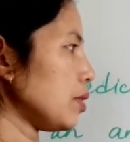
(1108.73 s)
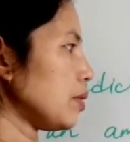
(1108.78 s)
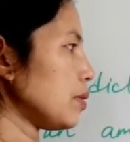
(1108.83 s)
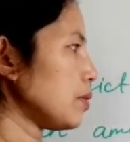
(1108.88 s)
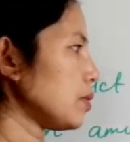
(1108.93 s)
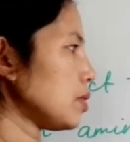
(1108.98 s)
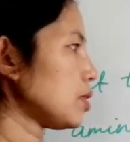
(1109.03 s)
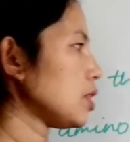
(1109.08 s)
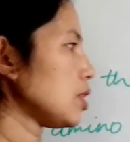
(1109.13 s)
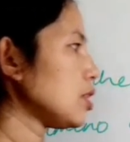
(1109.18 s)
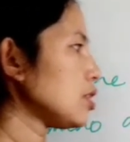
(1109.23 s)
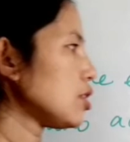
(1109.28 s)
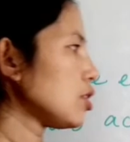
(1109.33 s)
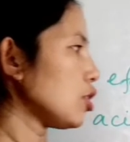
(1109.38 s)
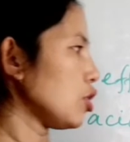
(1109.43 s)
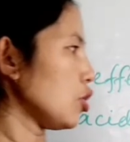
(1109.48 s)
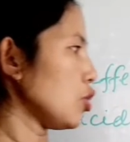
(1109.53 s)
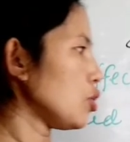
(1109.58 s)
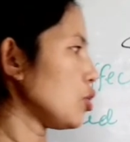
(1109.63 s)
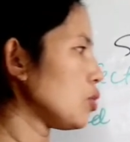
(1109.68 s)
since
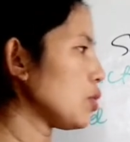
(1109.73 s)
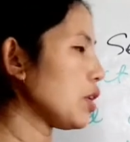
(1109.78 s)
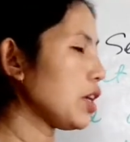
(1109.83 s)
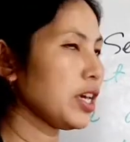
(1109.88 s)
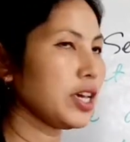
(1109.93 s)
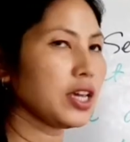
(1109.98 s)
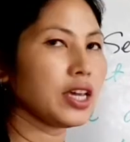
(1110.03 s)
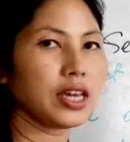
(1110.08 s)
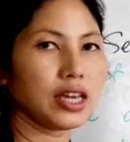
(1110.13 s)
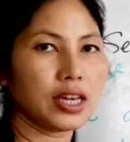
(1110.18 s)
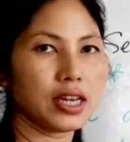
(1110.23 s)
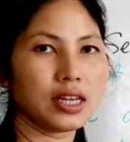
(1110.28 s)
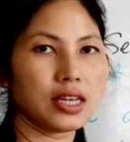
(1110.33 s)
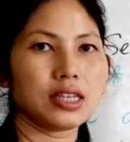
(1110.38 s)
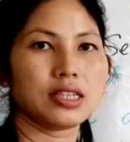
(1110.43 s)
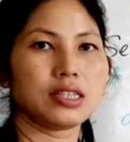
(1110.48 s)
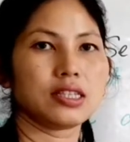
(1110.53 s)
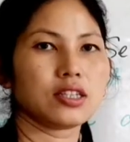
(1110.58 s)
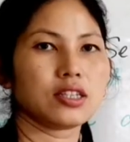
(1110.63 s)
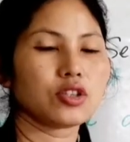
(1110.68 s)
UAA
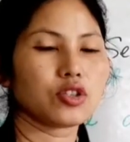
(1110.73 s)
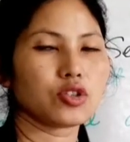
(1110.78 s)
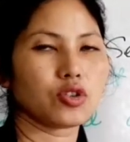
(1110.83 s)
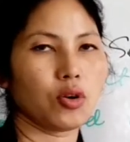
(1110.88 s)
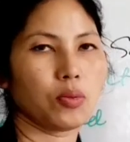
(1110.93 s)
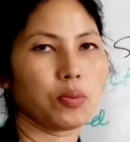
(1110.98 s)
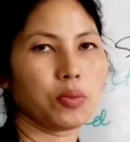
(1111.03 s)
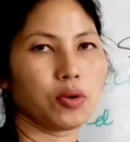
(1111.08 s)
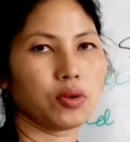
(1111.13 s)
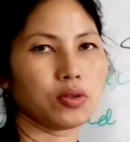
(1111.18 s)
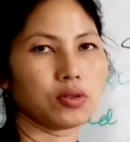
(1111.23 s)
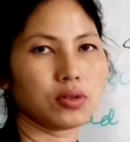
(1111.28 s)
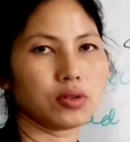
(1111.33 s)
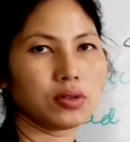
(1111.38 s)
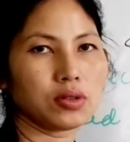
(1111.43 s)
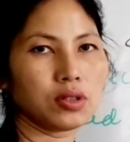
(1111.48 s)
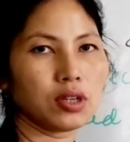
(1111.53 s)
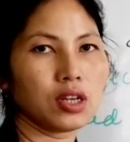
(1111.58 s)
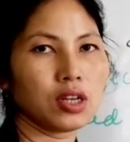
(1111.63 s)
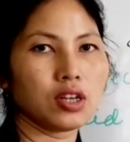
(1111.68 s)
is a stop
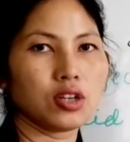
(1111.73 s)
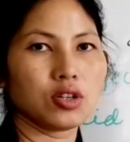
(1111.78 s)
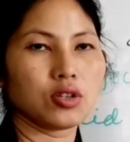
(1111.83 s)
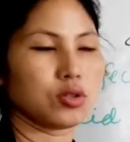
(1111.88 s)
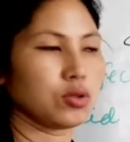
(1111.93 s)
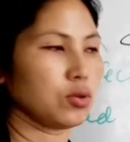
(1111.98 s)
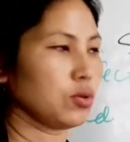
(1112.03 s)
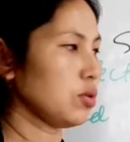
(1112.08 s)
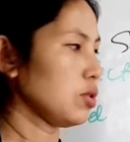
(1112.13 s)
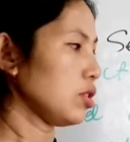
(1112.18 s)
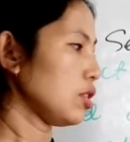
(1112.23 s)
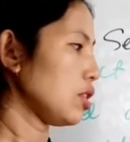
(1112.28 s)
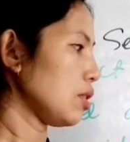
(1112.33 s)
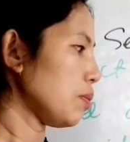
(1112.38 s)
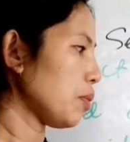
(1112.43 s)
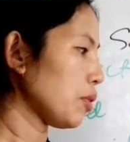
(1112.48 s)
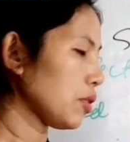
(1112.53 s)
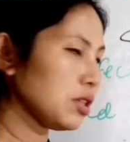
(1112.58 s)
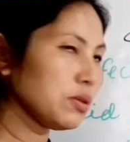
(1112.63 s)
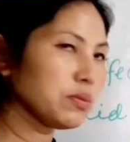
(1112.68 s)
codon, so the
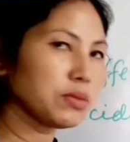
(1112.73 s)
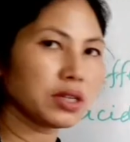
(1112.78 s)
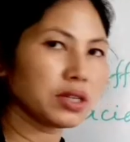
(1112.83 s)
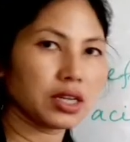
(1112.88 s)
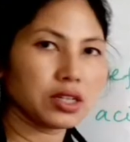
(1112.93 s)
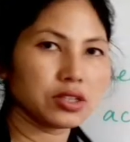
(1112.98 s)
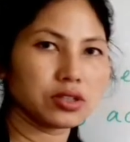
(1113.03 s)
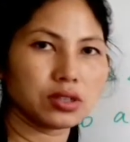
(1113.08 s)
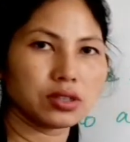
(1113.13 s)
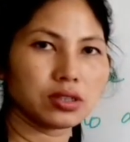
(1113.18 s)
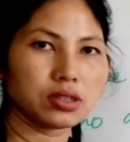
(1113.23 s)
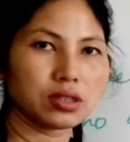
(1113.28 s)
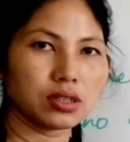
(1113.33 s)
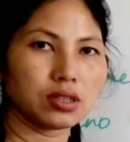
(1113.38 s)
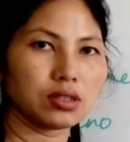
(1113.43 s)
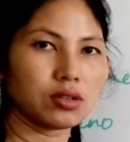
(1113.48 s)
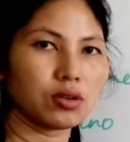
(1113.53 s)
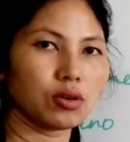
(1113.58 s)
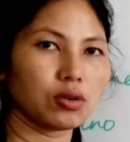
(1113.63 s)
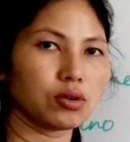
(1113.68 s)

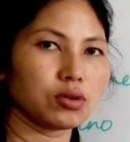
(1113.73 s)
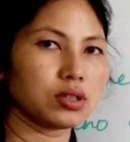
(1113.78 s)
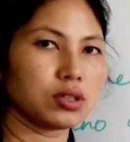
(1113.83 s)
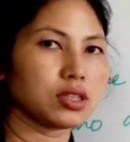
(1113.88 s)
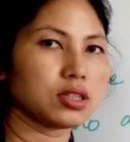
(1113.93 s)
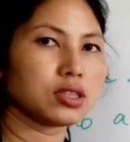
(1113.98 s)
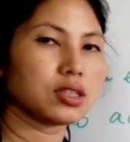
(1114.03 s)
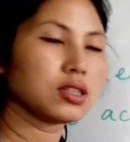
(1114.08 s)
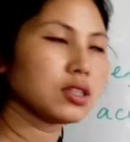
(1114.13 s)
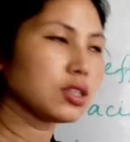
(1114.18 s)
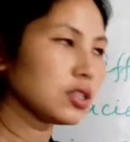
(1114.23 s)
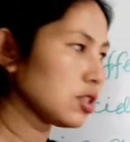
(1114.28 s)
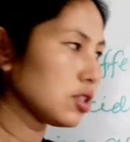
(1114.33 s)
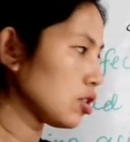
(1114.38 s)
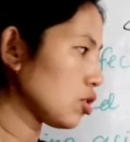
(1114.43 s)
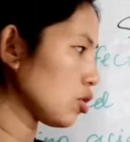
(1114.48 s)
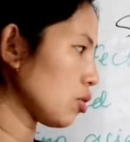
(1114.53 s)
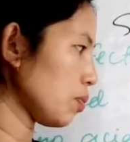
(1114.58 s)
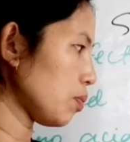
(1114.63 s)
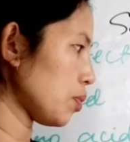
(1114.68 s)
polymerization or the synthesis
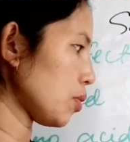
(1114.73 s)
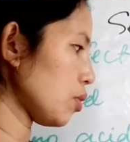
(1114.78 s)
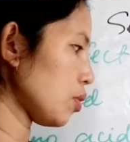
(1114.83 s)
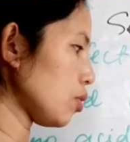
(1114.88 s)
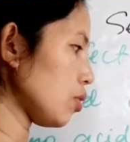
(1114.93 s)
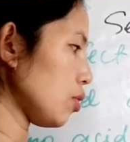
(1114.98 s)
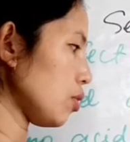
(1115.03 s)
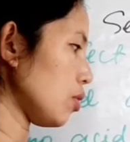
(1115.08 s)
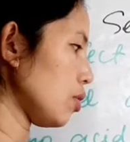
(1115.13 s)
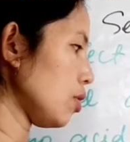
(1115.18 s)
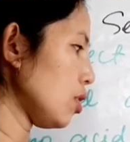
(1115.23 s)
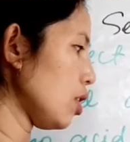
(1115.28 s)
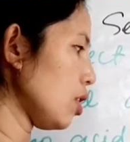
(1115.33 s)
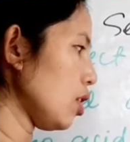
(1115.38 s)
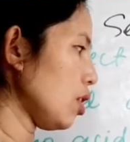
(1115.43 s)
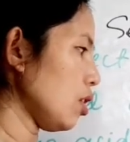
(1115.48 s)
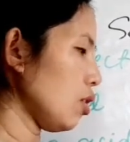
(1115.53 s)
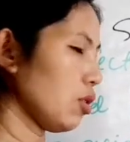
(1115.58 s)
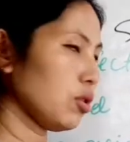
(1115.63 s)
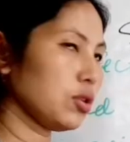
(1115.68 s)
of proton
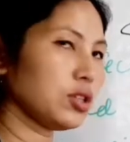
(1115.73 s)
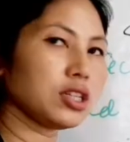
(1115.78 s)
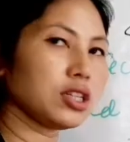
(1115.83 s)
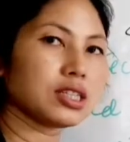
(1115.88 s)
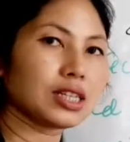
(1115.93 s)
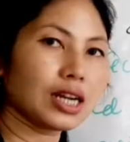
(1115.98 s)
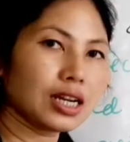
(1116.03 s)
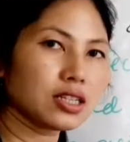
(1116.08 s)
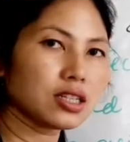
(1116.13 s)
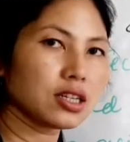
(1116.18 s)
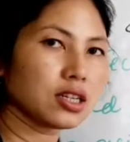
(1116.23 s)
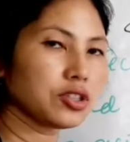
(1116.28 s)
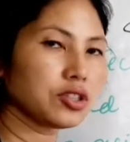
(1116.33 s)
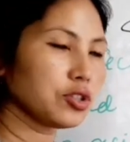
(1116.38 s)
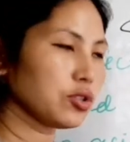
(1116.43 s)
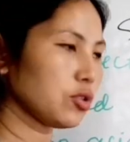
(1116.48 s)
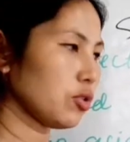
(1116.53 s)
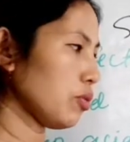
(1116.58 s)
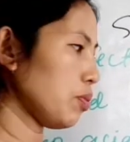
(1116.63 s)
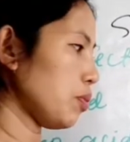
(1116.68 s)
or the translation
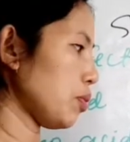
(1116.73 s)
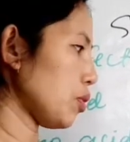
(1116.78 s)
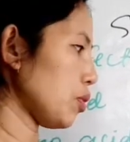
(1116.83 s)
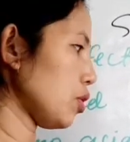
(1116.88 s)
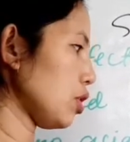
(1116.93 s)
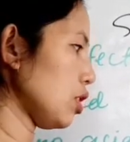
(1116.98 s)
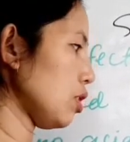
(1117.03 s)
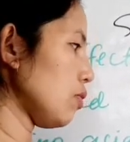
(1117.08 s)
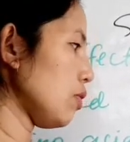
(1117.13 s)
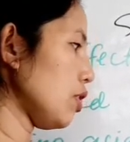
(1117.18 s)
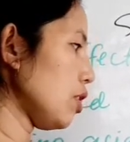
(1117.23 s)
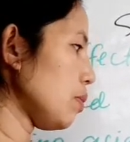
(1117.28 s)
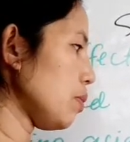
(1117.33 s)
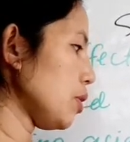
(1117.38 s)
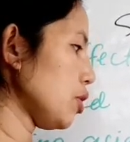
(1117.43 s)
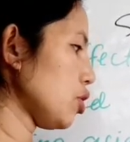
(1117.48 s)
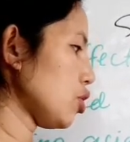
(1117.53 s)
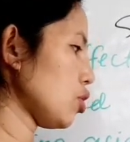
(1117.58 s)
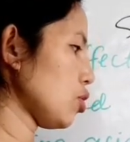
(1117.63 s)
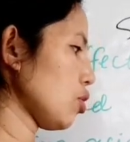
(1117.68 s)
of protein will be
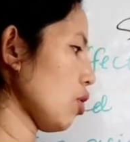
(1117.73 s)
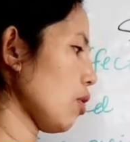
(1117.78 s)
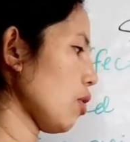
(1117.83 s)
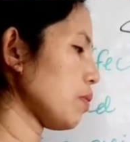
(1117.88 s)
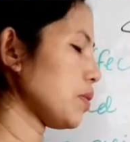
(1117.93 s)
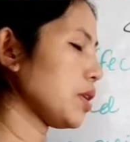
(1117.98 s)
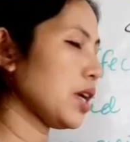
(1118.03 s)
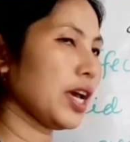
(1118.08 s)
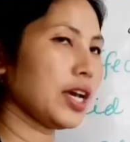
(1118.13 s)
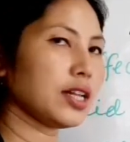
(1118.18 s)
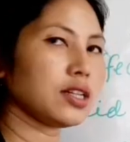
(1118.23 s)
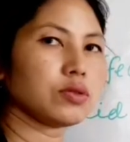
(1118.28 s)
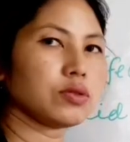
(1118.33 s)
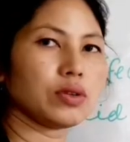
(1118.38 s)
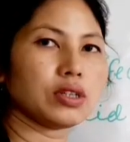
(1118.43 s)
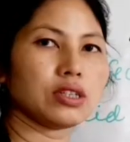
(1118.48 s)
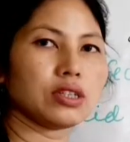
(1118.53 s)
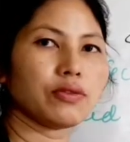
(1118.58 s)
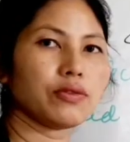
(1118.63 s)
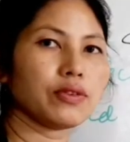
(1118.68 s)
stopped at
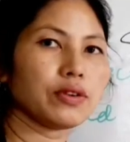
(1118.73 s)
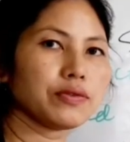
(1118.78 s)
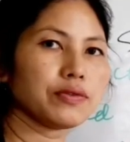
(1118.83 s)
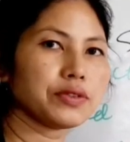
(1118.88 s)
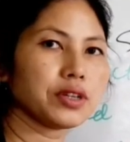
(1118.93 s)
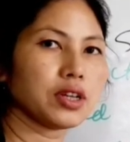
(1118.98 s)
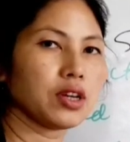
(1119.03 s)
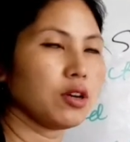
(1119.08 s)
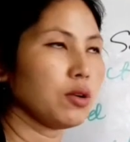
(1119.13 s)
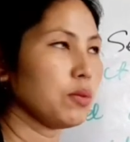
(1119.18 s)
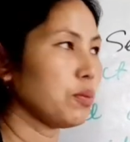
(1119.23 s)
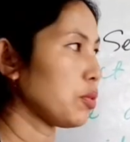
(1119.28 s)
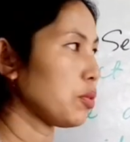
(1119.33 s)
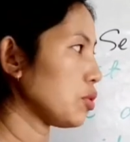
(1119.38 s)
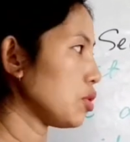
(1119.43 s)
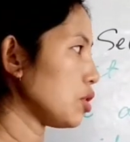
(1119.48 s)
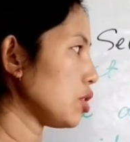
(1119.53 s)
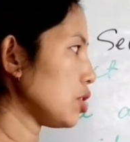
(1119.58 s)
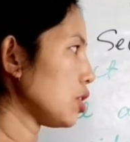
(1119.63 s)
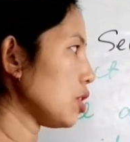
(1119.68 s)
25th
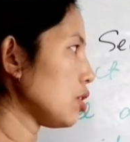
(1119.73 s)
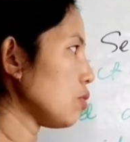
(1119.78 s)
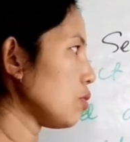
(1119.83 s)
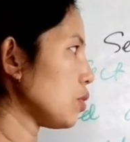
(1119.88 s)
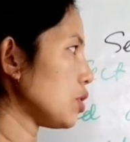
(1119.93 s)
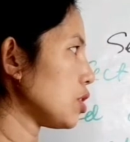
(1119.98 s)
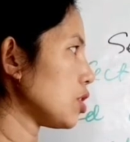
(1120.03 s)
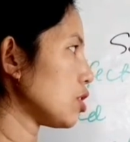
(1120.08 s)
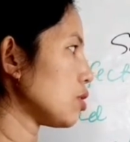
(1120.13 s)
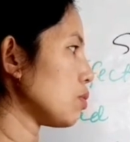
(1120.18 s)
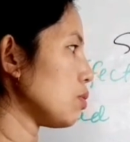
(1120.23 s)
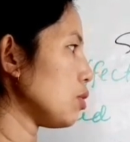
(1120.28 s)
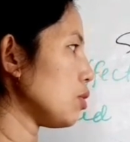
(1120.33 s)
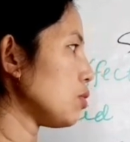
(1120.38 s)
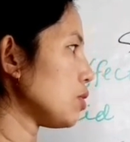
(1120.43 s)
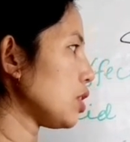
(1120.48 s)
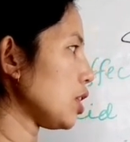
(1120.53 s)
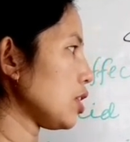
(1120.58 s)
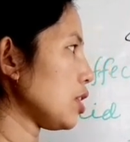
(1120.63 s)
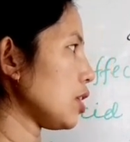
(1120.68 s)
position, which is
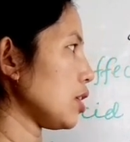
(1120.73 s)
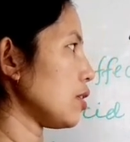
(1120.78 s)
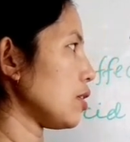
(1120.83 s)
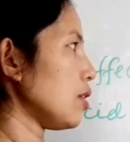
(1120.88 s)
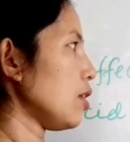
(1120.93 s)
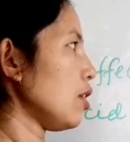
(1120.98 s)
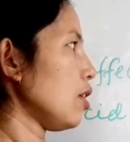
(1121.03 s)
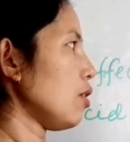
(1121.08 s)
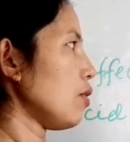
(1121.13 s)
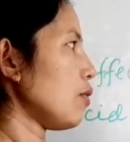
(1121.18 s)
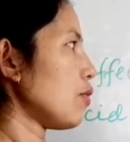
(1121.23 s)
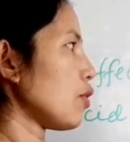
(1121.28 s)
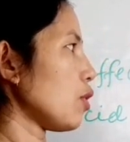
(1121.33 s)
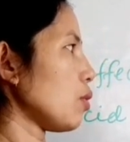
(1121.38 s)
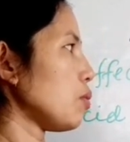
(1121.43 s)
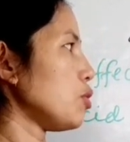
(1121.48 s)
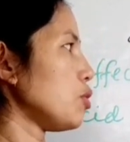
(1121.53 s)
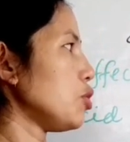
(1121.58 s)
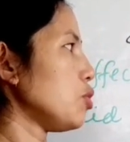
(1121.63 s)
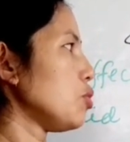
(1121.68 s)
mutated
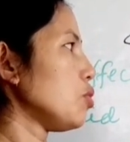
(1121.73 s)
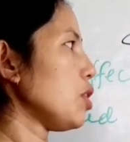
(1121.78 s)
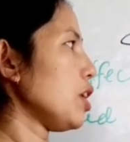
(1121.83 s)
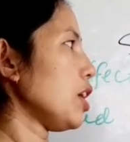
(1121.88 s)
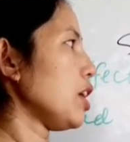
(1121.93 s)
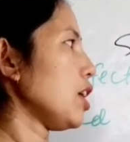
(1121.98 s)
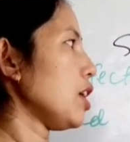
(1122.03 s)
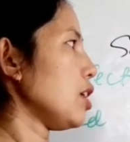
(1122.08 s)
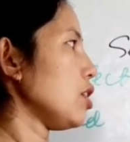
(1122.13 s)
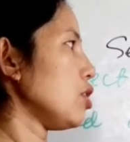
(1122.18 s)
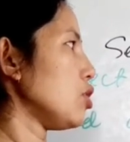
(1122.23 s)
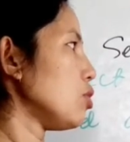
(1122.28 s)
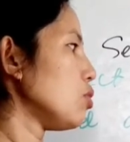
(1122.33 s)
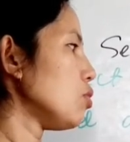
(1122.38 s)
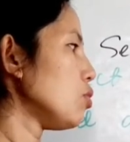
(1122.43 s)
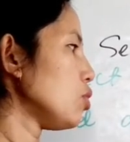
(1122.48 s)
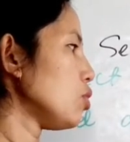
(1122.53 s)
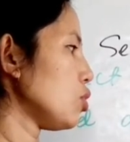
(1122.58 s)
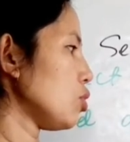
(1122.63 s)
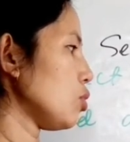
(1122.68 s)
from
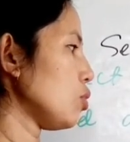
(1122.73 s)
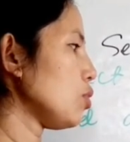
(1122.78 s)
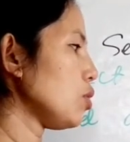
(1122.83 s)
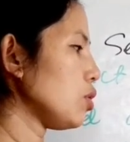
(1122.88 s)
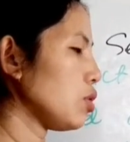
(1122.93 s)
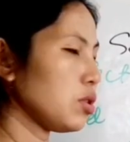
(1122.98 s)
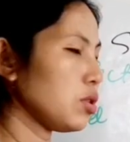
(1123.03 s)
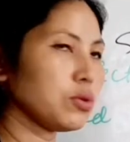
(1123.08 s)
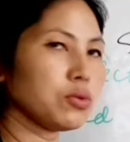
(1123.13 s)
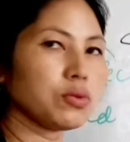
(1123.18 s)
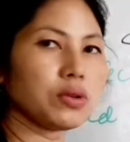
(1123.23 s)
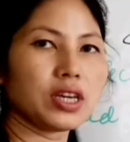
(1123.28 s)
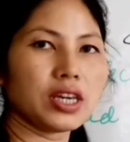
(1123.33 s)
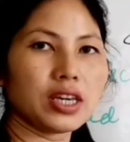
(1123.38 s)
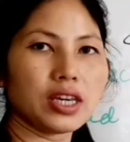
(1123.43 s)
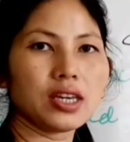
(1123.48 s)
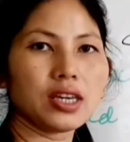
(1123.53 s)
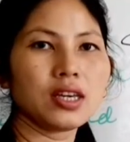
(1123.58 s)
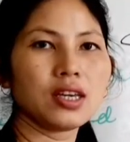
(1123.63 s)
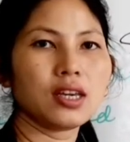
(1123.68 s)
UAU to
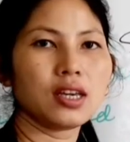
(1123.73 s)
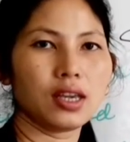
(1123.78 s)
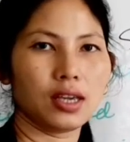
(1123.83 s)
UAA.